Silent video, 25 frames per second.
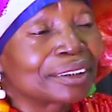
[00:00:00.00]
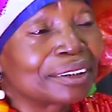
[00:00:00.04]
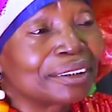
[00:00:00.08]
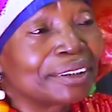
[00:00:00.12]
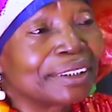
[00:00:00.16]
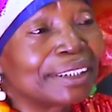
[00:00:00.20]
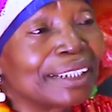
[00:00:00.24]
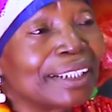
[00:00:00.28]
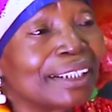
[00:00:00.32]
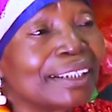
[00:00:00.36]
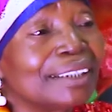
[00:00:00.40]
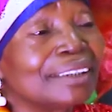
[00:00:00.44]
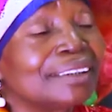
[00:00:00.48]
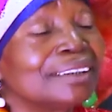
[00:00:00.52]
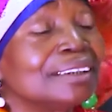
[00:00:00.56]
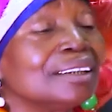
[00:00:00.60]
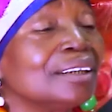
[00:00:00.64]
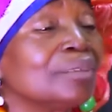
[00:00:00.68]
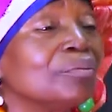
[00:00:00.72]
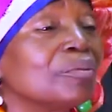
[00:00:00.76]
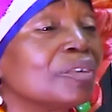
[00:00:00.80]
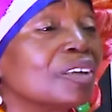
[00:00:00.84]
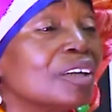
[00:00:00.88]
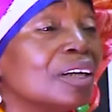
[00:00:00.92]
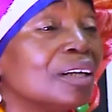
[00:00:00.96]
Sunday,
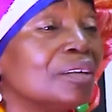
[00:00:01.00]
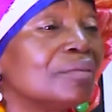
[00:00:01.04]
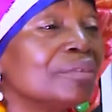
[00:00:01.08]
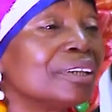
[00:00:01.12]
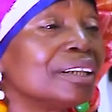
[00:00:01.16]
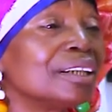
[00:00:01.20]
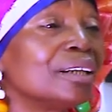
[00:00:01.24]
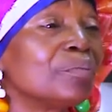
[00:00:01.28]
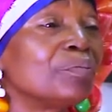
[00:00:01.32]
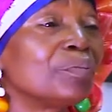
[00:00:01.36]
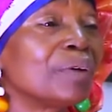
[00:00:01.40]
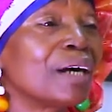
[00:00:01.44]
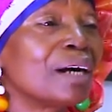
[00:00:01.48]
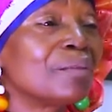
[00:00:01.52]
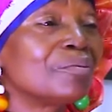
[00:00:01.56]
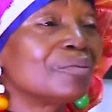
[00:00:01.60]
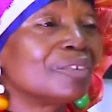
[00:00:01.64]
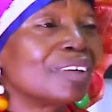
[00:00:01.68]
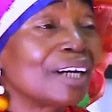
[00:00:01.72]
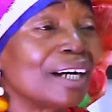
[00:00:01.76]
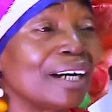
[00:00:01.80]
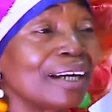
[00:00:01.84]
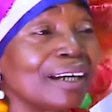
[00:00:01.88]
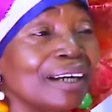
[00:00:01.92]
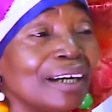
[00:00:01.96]
she come with the
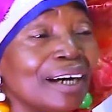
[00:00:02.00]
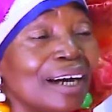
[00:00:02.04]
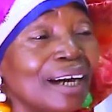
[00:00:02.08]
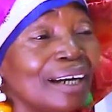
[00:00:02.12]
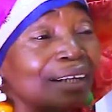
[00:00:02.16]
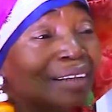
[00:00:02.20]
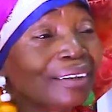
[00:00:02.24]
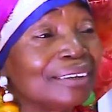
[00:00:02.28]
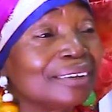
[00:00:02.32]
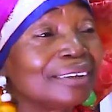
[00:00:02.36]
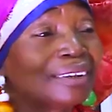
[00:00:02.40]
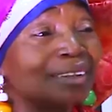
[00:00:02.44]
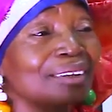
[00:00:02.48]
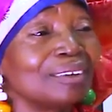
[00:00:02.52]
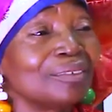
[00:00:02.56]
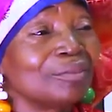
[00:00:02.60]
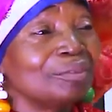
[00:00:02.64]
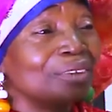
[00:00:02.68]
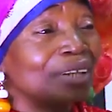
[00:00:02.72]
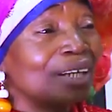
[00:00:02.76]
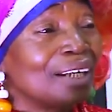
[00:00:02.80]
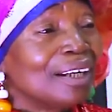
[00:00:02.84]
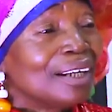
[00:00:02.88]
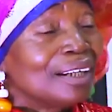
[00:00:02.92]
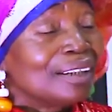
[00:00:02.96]
palm wine, and
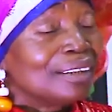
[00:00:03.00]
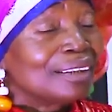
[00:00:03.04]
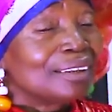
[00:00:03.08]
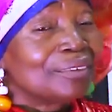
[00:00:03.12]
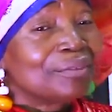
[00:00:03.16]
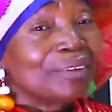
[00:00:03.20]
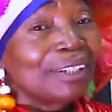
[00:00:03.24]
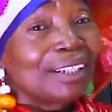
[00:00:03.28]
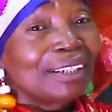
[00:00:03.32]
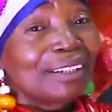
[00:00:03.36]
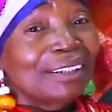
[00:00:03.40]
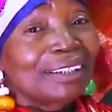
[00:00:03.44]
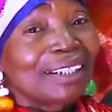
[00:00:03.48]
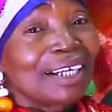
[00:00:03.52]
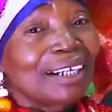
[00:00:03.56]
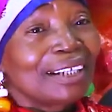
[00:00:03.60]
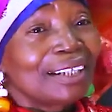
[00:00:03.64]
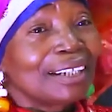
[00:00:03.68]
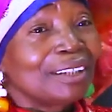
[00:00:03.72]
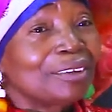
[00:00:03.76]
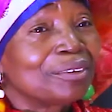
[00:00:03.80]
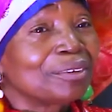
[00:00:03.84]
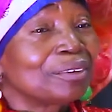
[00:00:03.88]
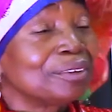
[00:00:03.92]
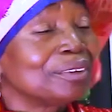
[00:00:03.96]
she will
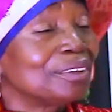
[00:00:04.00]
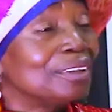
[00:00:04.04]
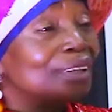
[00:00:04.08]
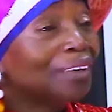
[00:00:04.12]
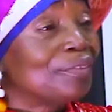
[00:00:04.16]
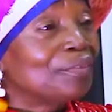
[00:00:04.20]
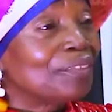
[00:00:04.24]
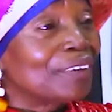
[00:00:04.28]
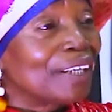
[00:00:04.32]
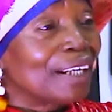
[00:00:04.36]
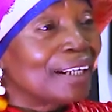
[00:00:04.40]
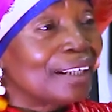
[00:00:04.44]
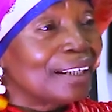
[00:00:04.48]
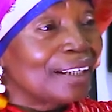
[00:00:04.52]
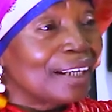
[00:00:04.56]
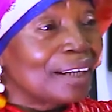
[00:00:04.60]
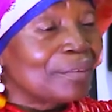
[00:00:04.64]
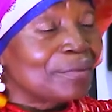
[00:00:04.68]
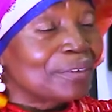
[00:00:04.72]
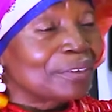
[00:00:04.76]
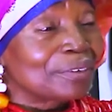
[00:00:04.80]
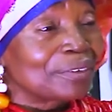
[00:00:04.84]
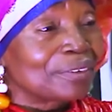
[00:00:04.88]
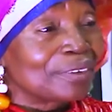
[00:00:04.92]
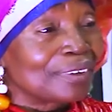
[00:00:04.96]
take it to a different
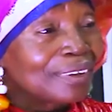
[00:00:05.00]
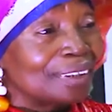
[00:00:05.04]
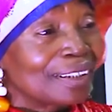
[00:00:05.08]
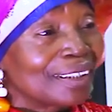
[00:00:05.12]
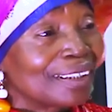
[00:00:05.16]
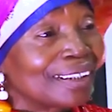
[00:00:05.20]
level.